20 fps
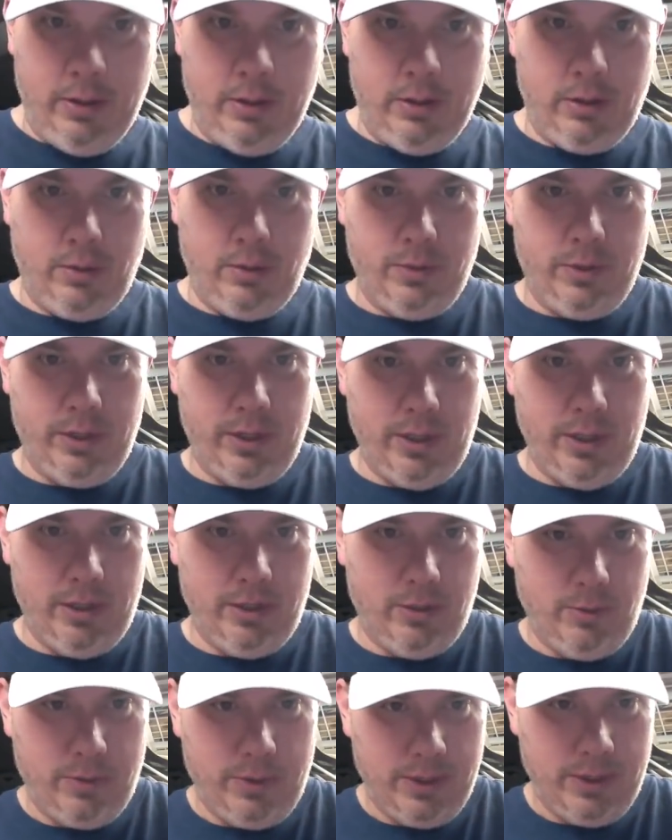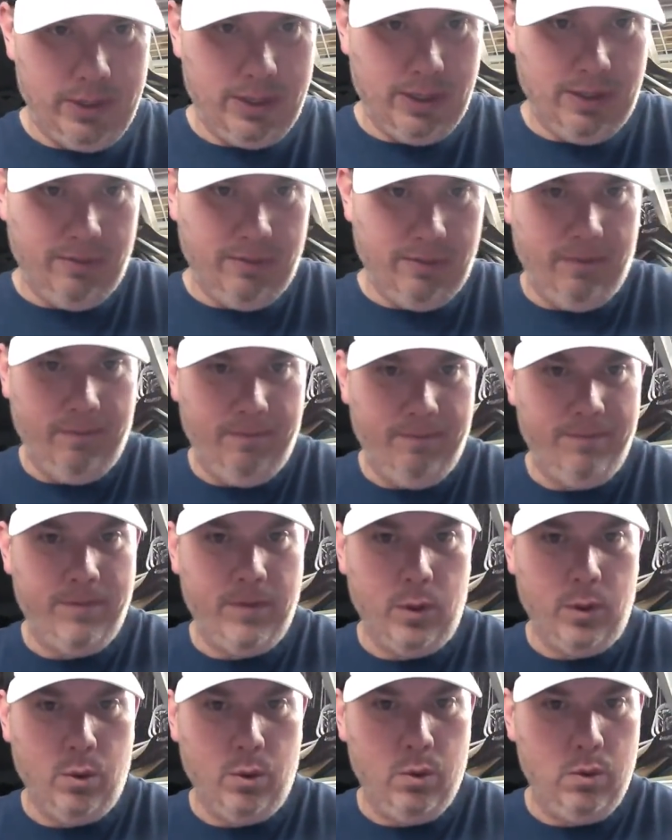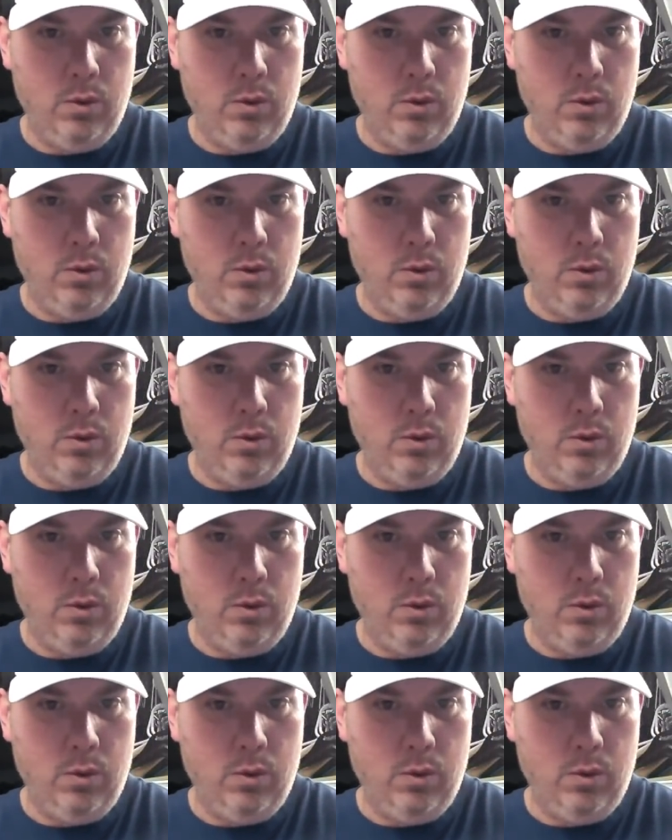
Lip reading: 28, 27, and 4.